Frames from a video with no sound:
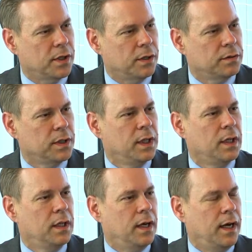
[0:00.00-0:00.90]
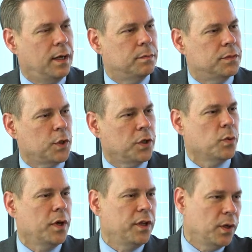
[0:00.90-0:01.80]
so show us
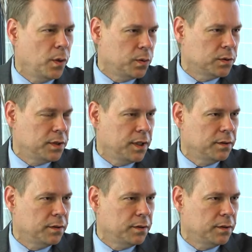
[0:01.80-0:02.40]
one of the older,